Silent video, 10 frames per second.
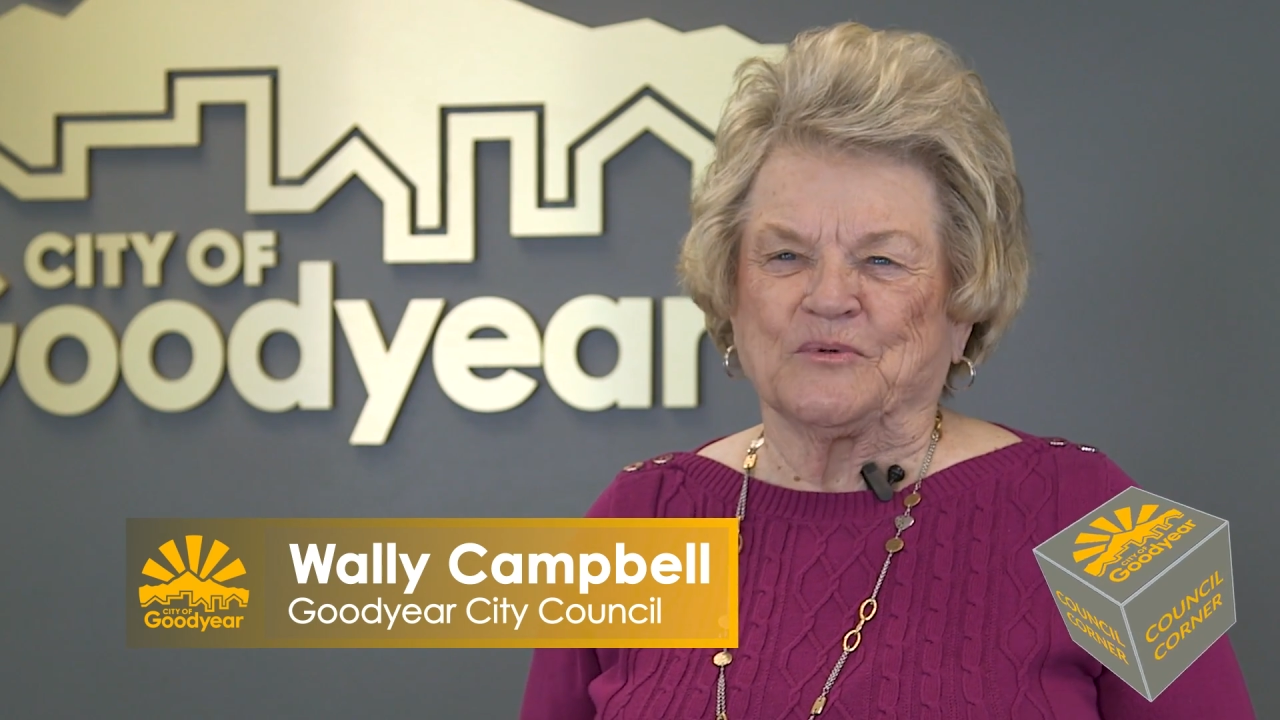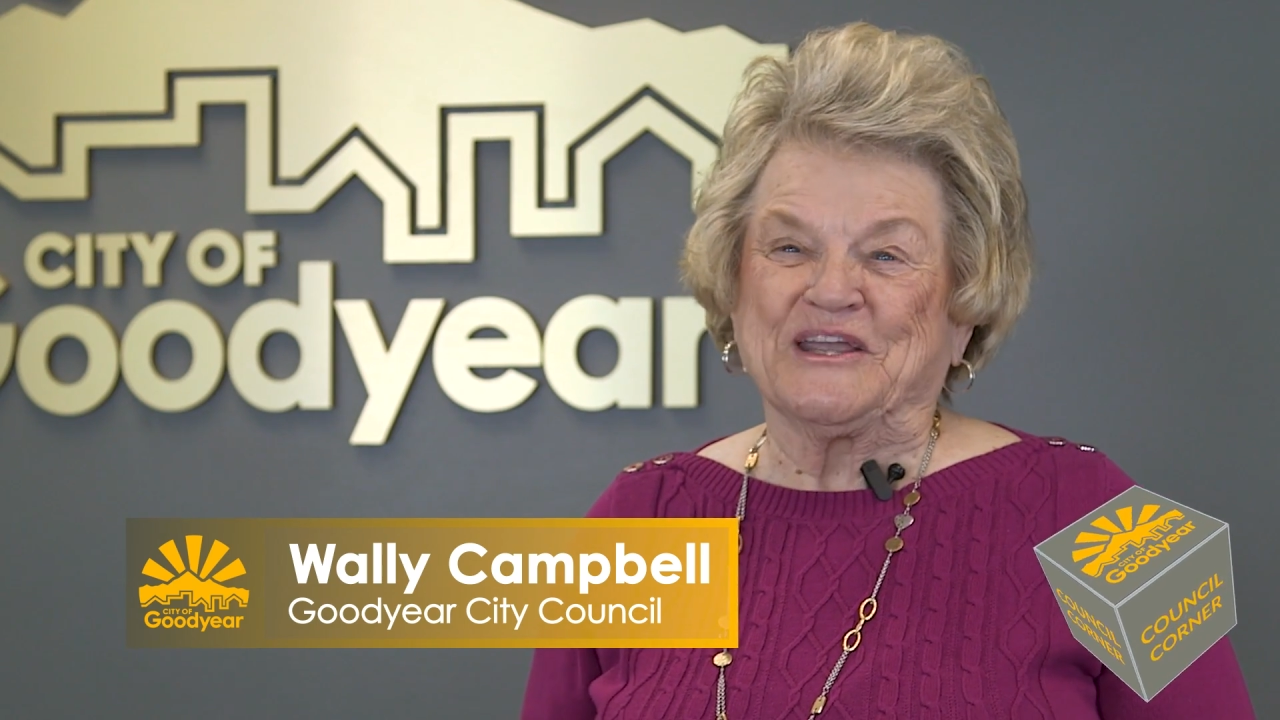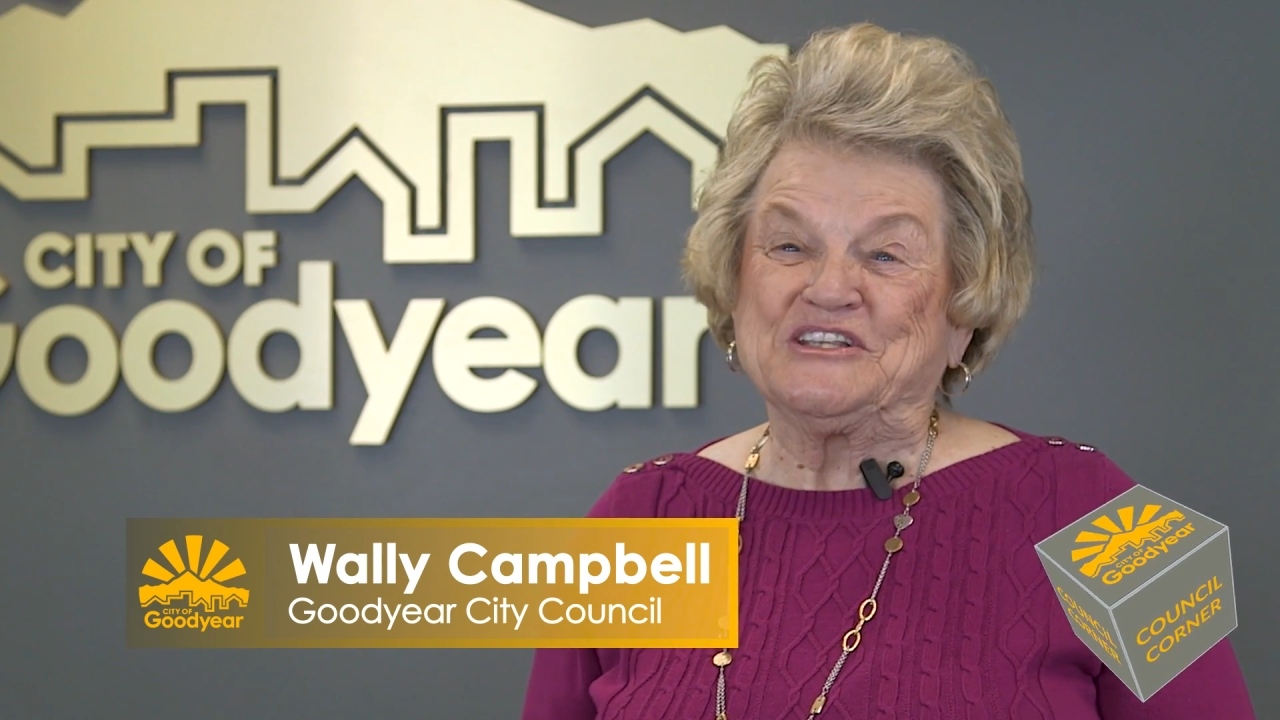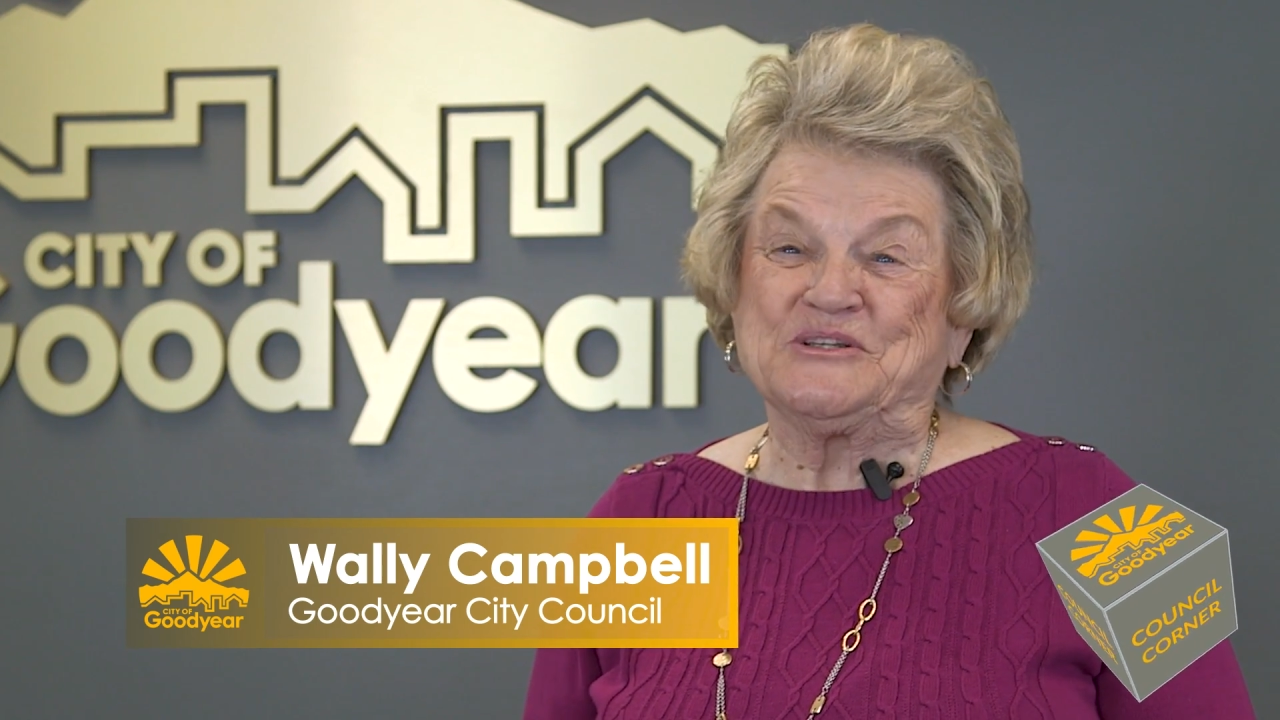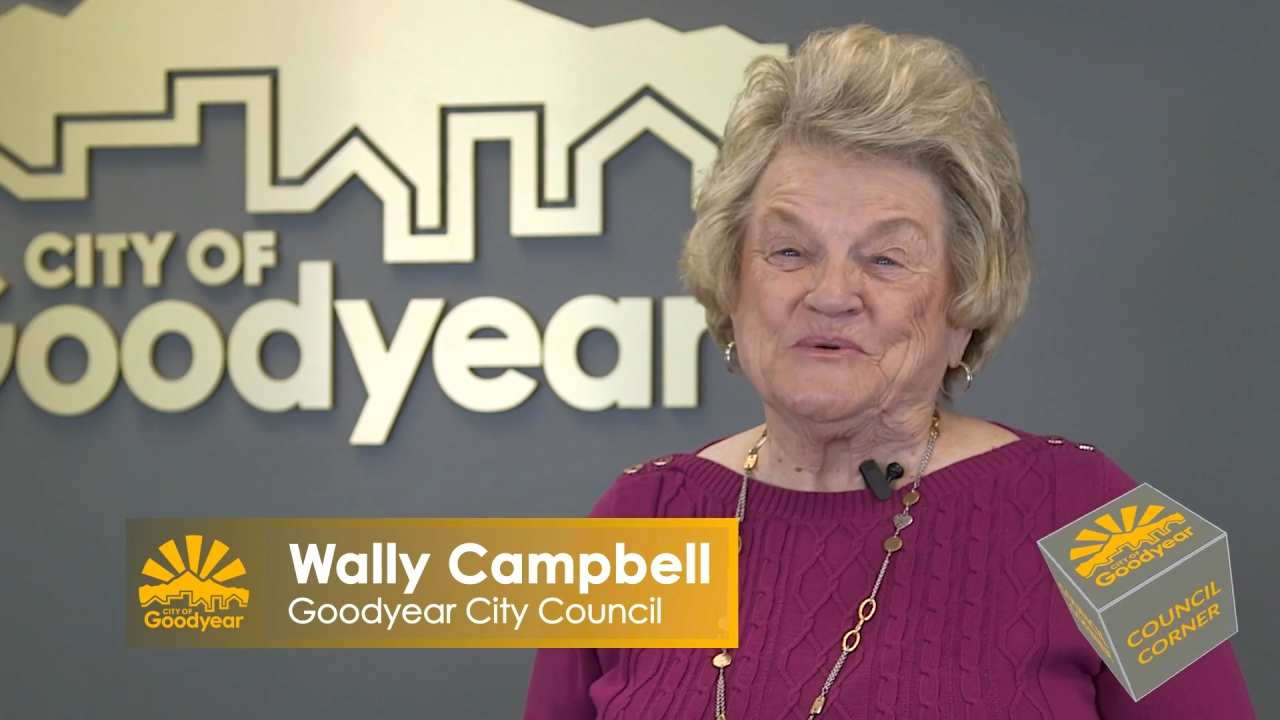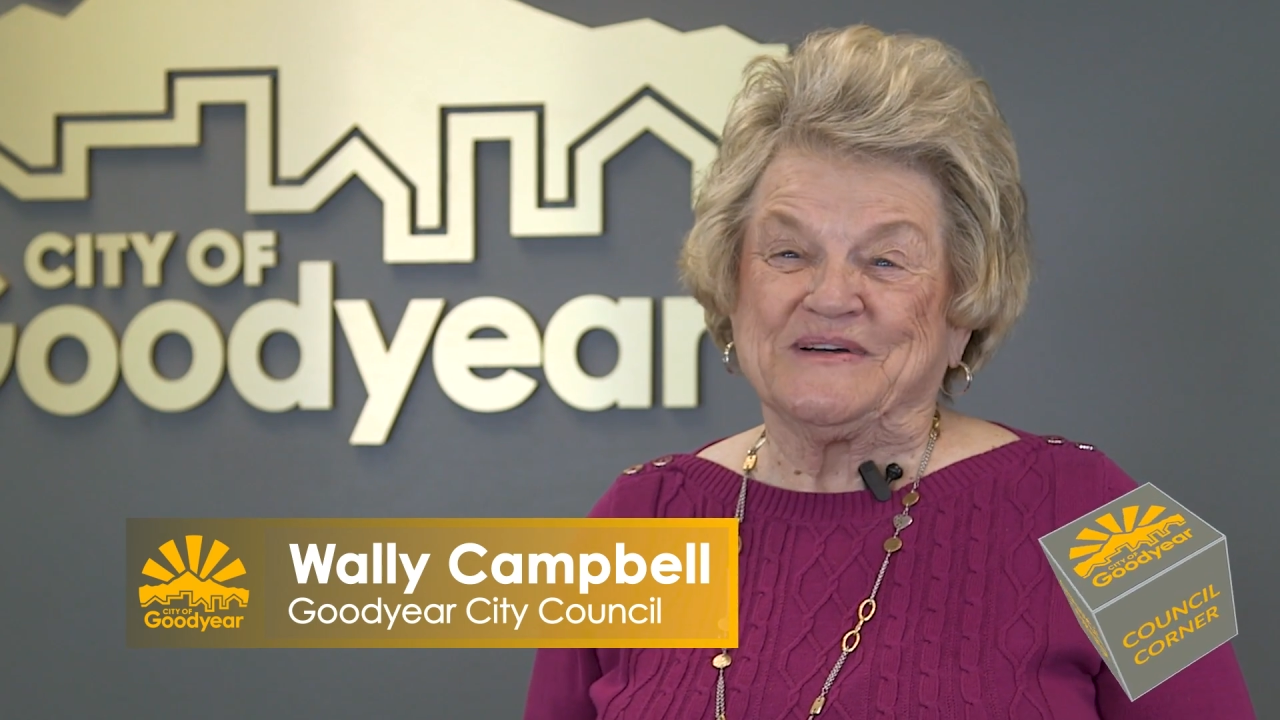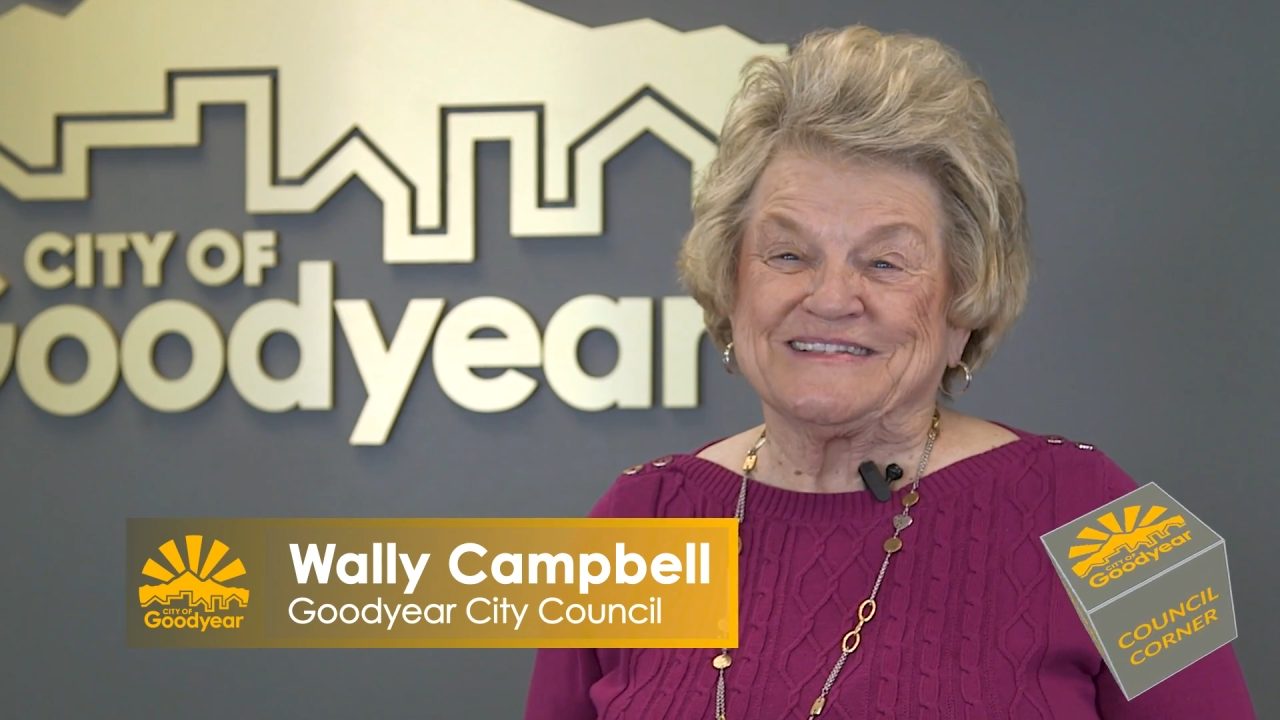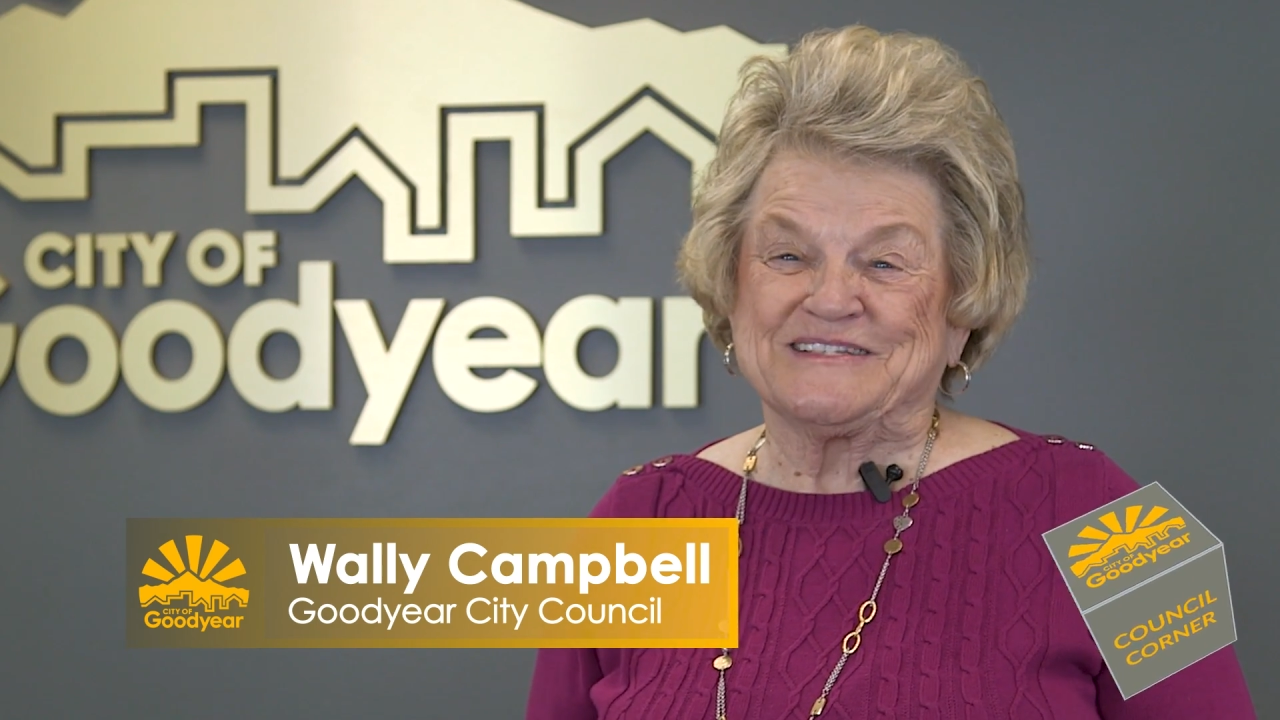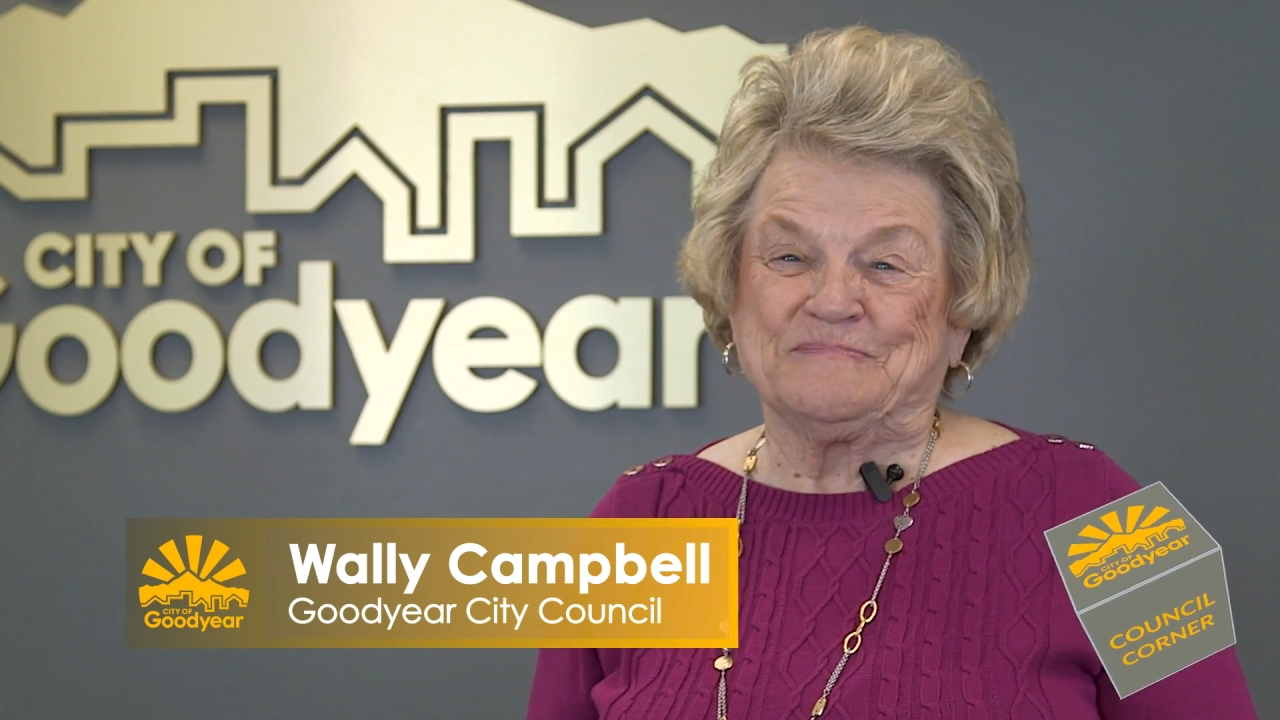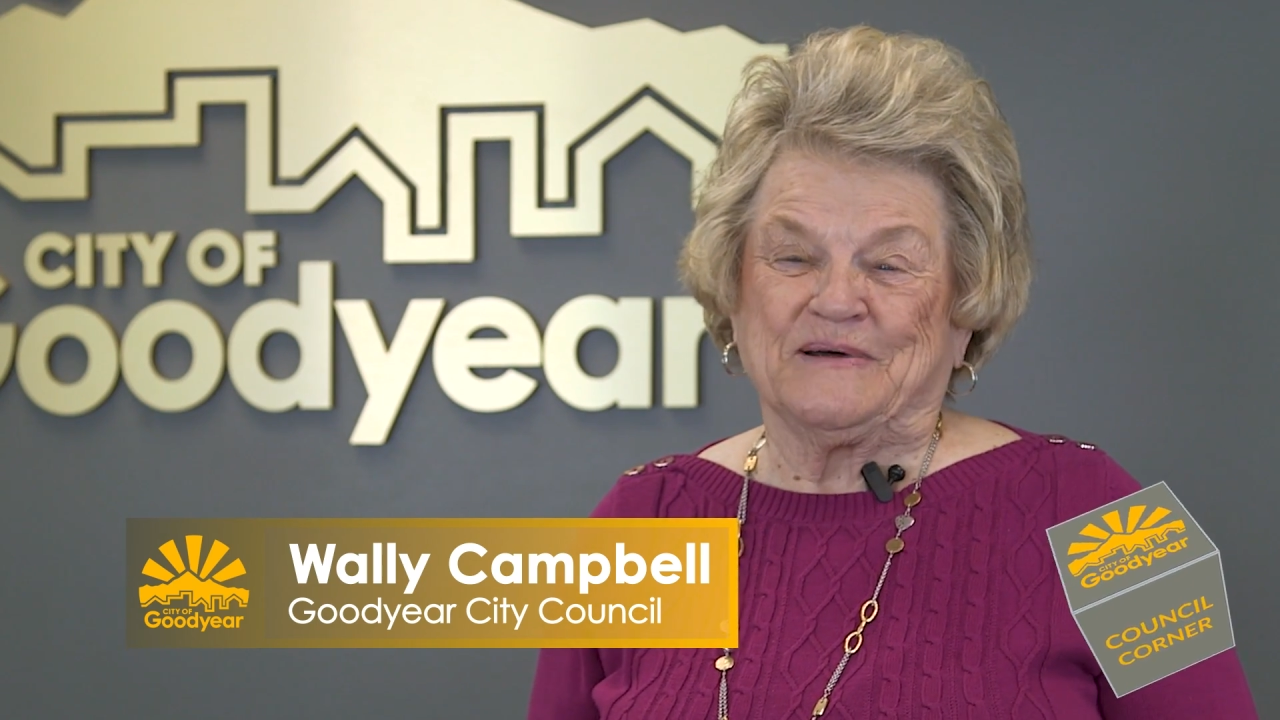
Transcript: bring to us.